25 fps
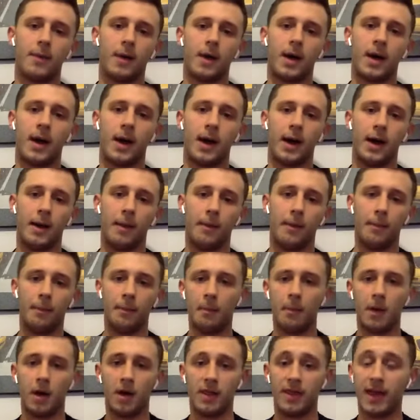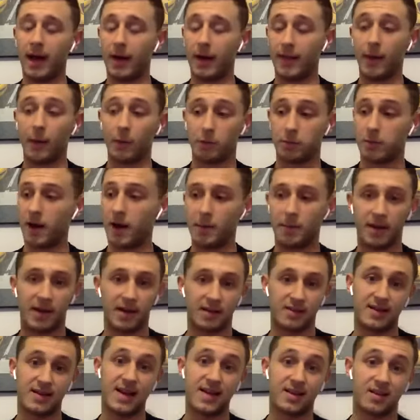That was my
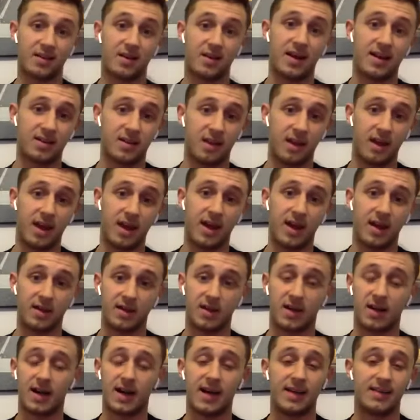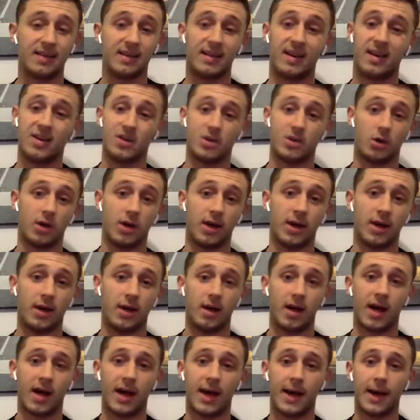biggest lesson last year, is I didn't enjoy it.
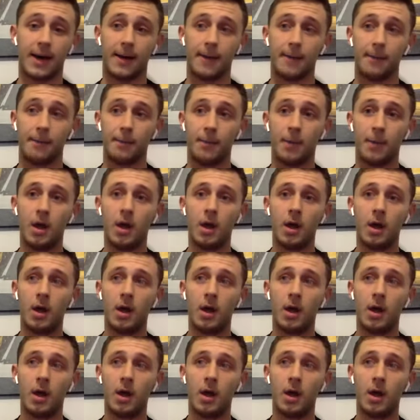And